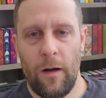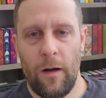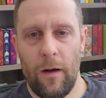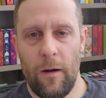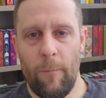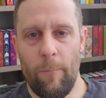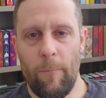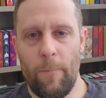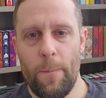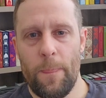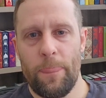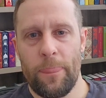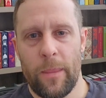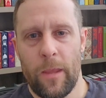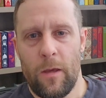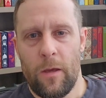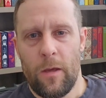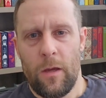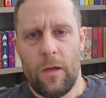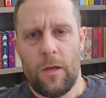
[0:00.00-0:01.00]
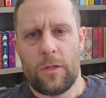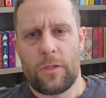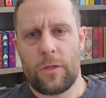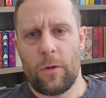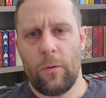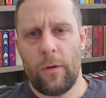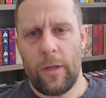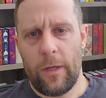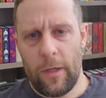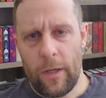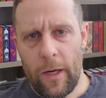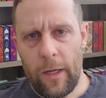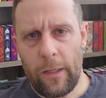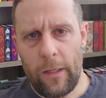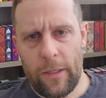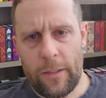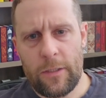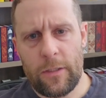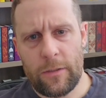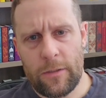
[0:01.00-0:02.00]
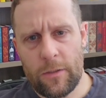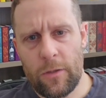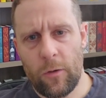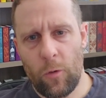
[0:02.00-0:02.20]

I like to